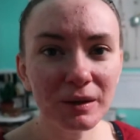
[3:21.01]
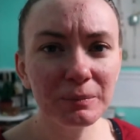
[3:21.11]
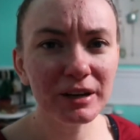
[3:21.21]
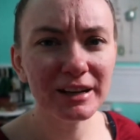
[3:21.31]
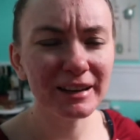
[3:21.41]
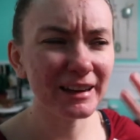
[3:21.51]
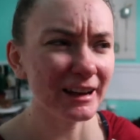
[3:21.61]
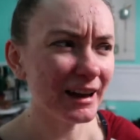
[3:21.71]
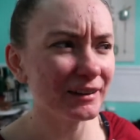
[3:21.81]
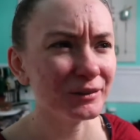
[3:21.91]
But
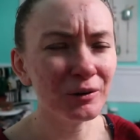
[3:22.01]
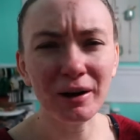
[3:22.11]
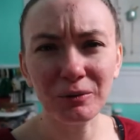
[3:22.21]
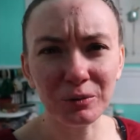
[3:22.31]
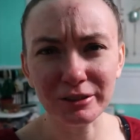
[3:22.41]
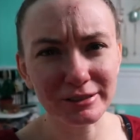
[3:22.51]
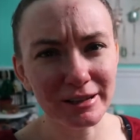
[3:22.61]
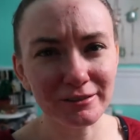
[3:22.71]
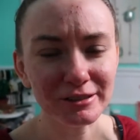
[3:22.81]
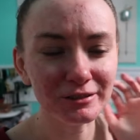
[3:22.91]
again, I don't know how it works
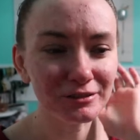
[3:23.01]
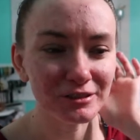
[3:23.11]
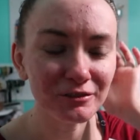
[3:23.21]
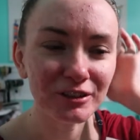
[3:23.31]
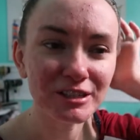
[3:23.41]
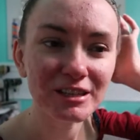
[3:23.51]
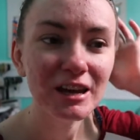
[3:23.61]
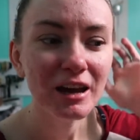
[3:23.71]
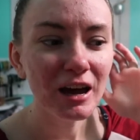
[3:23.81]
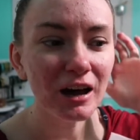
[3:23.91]
now, it's a little different.
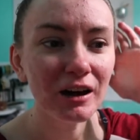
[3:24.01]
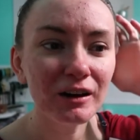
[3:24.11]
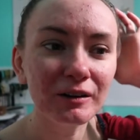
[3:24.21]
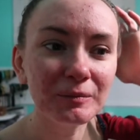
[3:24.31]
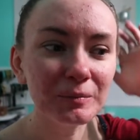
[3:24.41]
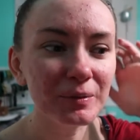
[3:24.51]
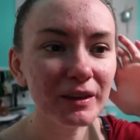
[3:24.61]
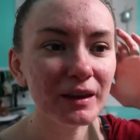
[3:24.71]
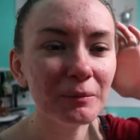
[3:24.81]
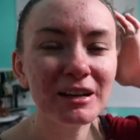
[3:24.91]
But
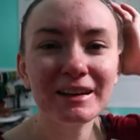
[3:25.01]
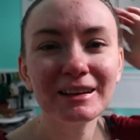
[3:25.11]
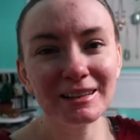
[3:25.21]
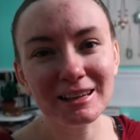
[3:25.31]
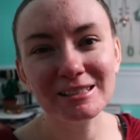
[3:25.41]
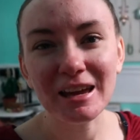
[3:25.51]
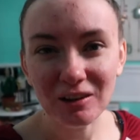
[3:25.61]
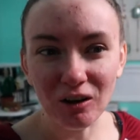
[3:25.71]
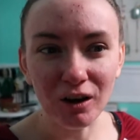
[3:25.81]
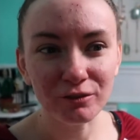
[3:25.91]
like my dad can like
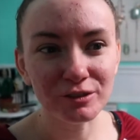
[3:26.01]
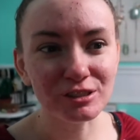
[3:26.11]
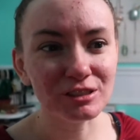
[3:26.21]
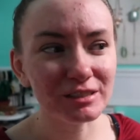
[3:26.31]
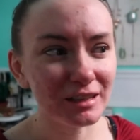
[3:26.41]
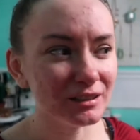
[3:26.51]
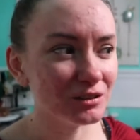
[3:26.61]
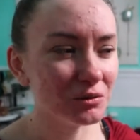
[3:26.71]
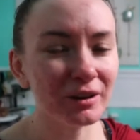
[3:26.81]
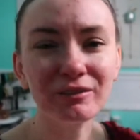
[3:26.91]
take off, it's just like
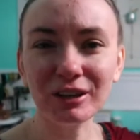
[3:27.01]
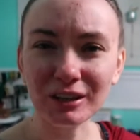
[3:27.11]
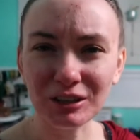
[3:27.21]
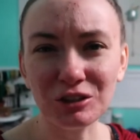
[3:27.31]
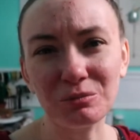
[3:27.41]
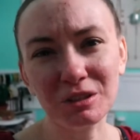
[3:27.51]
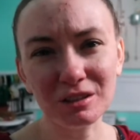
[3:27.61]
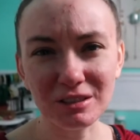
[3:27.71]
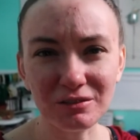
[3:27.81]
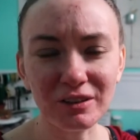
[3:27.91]
you don't have like a
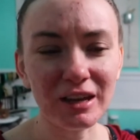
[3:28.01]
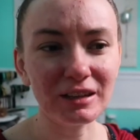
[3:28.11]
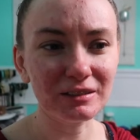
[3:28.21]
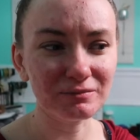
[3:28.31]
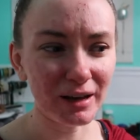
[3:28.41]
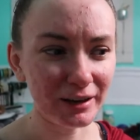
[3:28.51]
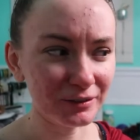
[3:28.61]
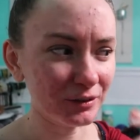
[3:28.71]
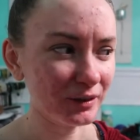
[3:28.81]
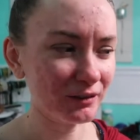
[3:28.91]
cumulative, like I
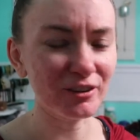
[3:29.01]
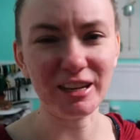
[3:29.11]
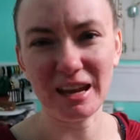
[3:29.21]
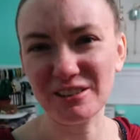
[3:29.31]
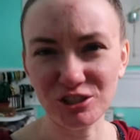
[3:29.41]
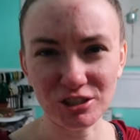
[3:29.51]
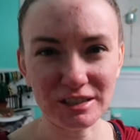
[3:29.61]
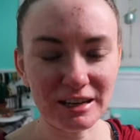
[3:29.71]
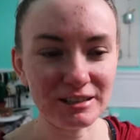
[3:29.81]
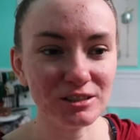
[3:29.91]
don't know, like vacation
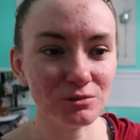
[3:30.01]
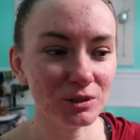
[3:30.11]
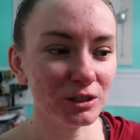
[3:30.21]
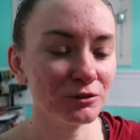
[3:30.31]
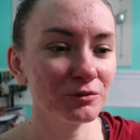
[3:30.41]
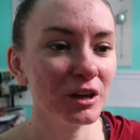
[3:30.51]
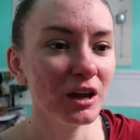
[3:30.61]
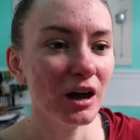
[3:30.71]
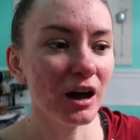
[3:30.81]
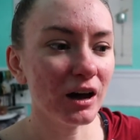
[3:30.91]
days sort of,
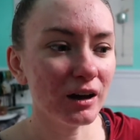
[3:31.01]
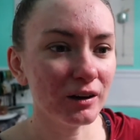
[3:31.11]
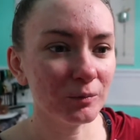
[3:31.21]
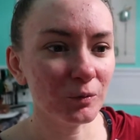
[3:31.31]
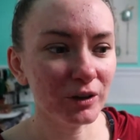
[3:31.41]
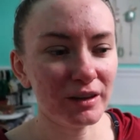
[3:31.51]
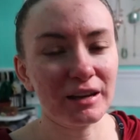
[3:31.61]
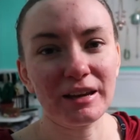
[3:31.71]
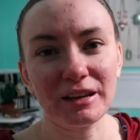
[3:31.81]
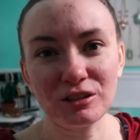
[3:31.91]
where
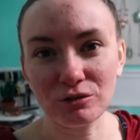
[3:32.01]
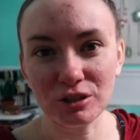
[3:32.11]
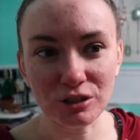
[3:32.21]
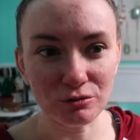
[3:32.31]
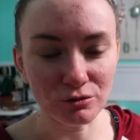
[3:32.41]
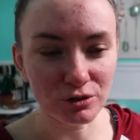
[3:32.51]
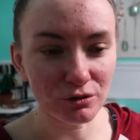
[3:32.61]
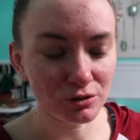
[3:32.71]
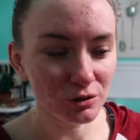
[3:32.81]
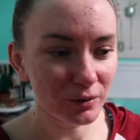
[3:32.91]
like, again, you can use
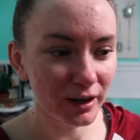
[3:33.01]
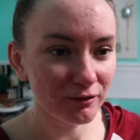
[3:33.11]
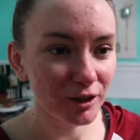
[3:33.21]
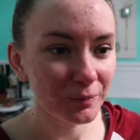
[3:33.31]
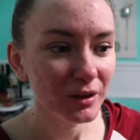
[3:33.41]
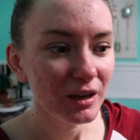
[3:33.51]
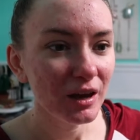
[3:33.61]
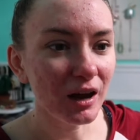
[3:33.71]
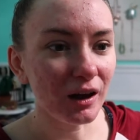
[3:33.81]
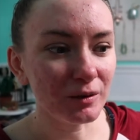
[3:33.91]
those or whatever.
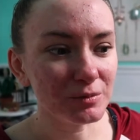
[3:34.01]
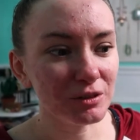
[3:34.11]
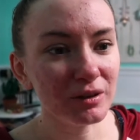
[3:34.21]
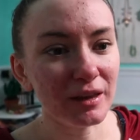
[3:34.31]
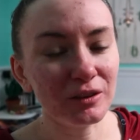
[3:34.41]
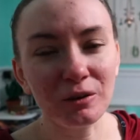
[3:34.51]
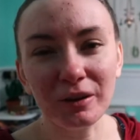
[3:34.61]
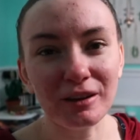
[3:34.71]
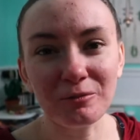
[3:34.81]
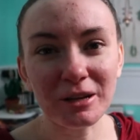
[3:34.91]
So again though,
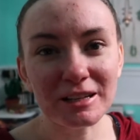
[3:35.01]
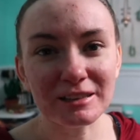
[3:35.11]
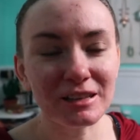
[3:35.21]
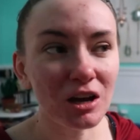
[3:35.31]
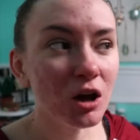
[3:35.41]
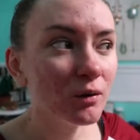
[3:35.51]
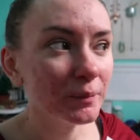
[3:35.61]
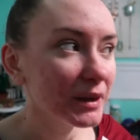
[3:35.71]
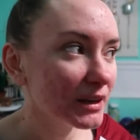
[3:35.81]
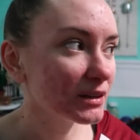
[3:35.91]
like if my dad's like, oh,
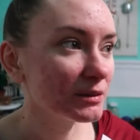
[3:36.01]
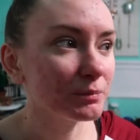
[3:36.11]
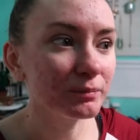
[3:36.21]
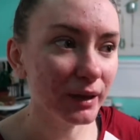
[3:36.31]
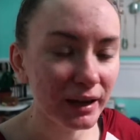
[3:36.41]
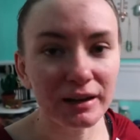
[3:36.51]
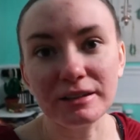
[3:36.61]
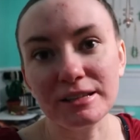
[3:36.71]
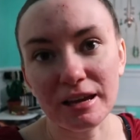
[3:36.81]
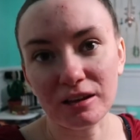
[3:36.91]
I'm like gonna plan
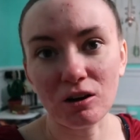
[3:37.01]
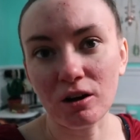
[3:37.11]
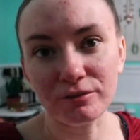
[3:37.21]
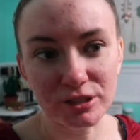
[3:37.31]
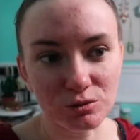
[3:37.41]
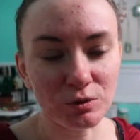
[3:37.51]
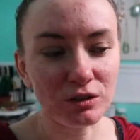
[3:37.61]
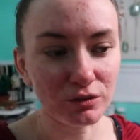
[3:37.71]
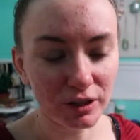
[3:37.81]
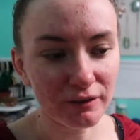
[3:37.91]
on taking off this
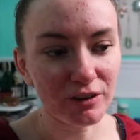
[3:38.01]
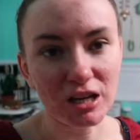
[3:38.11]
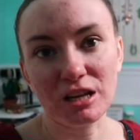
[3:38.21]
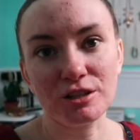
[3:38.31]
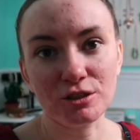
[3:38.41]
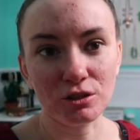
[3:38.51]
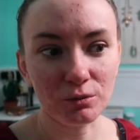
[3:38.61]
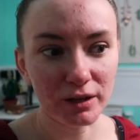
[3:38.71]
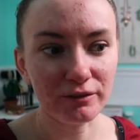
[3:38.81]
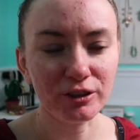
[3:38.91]
week for like vacation
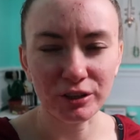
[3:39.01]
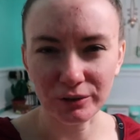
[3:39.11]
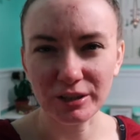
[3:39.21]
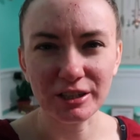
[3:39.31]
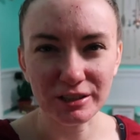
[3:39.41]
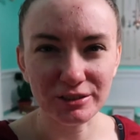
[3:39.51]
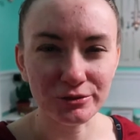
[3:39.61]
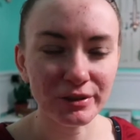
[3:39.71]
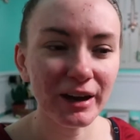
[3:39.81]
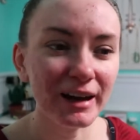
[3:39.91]
or whatever, you know, he can
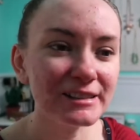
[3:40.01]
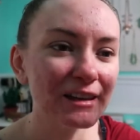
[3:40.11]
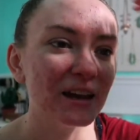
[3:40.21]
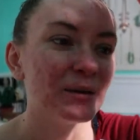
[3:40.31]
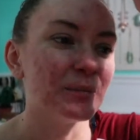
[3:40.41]
do that.